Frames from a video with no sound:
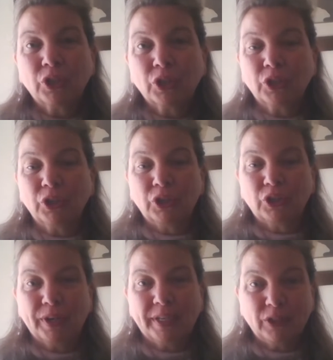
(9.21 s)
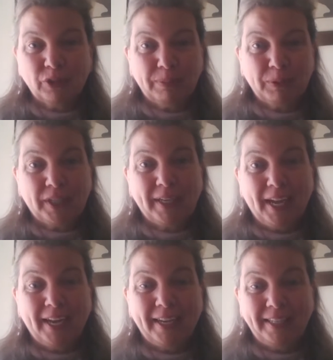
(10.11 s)
turn transcription
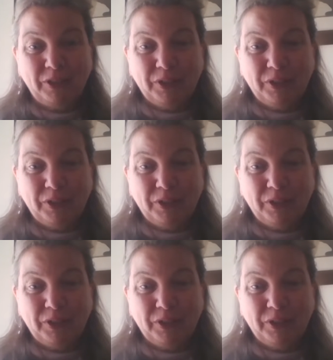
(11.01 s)
on.